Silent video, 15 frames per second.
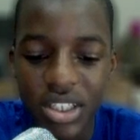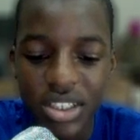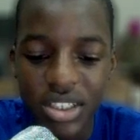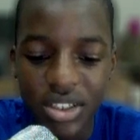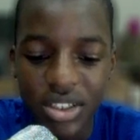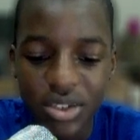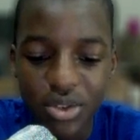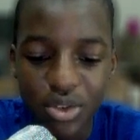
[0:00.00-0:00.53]

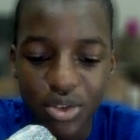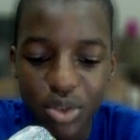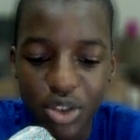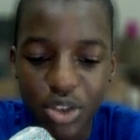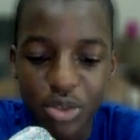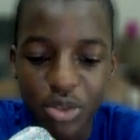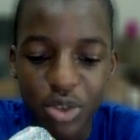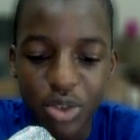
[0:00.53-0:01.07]
and so
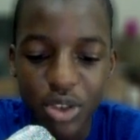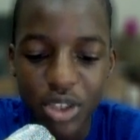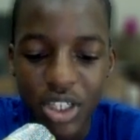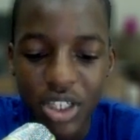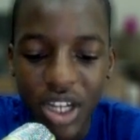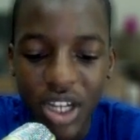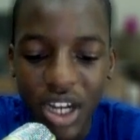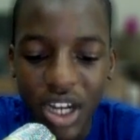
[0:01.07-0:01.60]
much more.
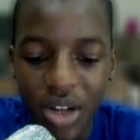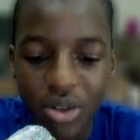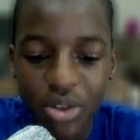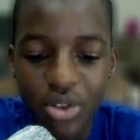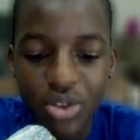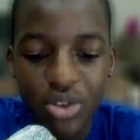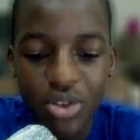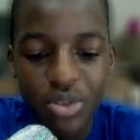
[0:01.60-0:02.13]
I'll
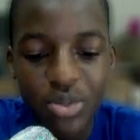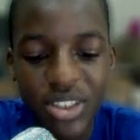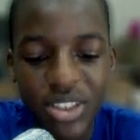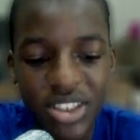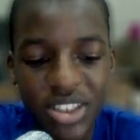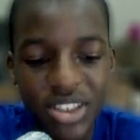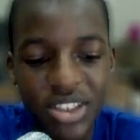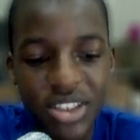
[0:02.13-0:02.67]
also be
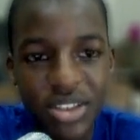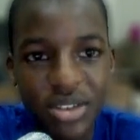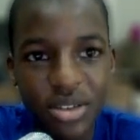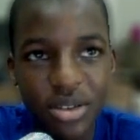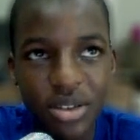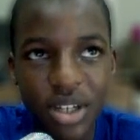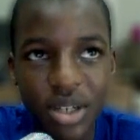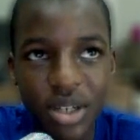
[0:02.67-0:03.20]
teaching
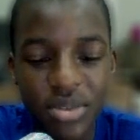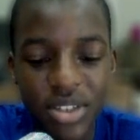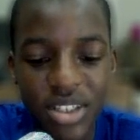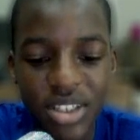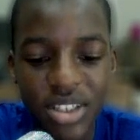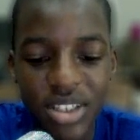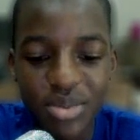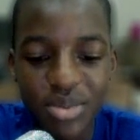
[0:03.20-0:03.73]

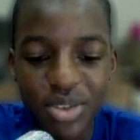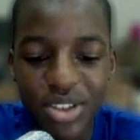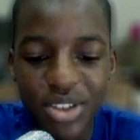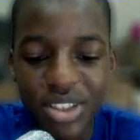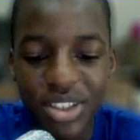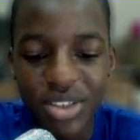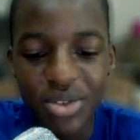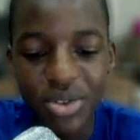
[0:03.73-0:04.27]
3D
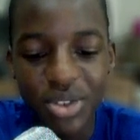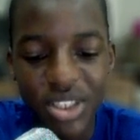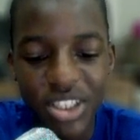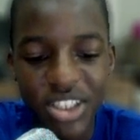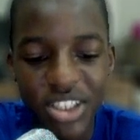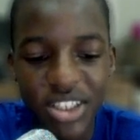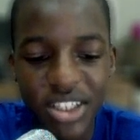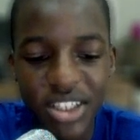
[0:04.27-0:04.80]
modeling
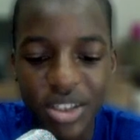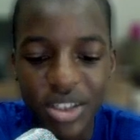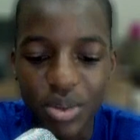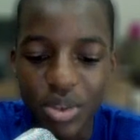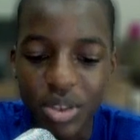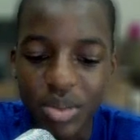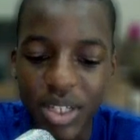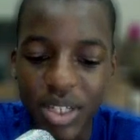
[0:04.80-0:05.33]
occasionally
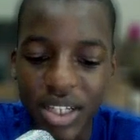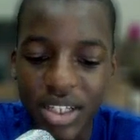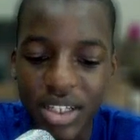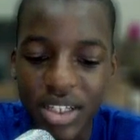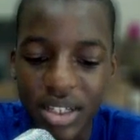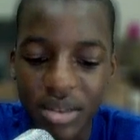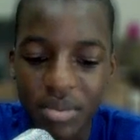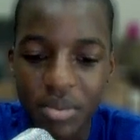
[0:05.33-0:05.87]
with
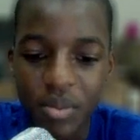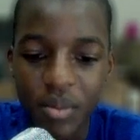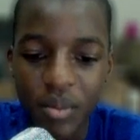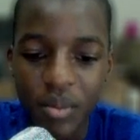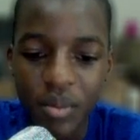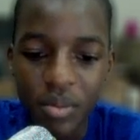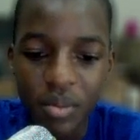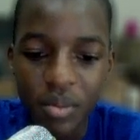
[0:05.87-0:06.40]
Blender.
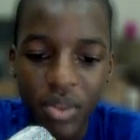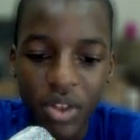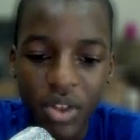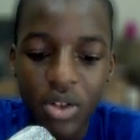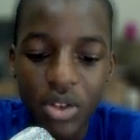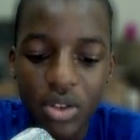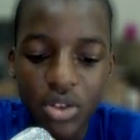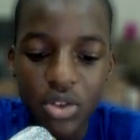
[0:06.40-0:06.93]

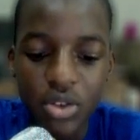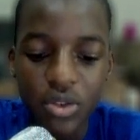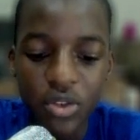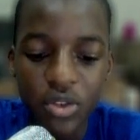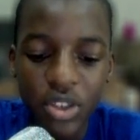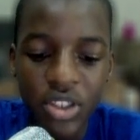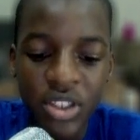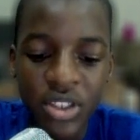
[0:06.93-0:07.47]
So
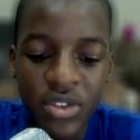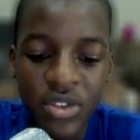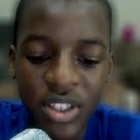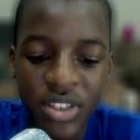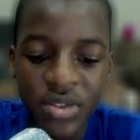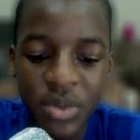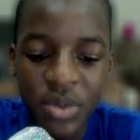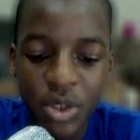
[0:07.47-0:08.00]
for this
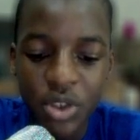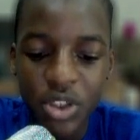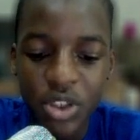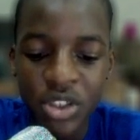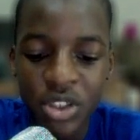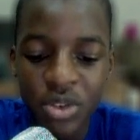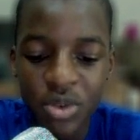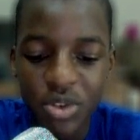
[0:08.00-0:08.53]
first video, it's
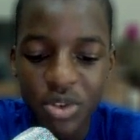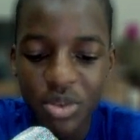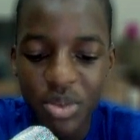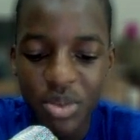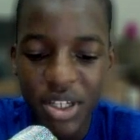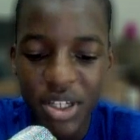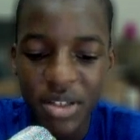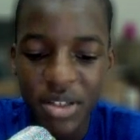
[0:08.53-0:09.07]
just going to
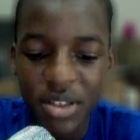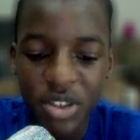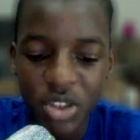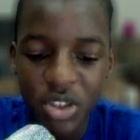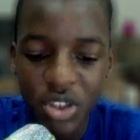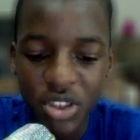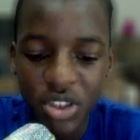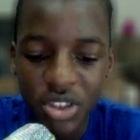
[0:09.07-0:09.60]
be a
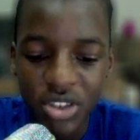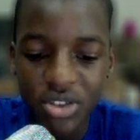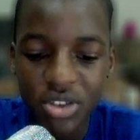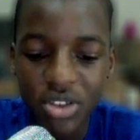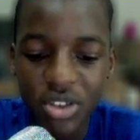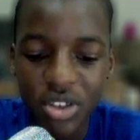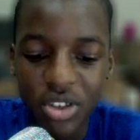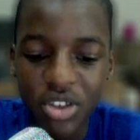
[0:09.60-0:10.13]
short
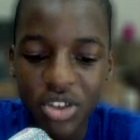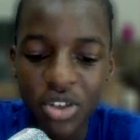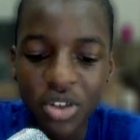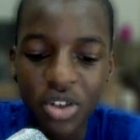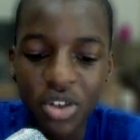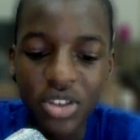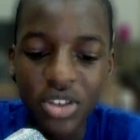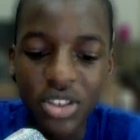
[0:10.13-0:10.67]
introduction
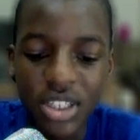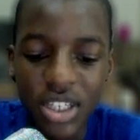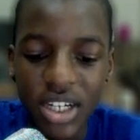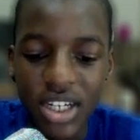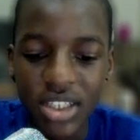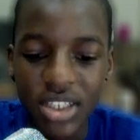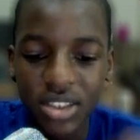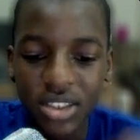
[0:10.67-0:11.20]
on
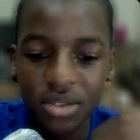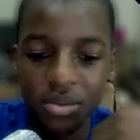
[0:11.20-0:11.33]
Scratch.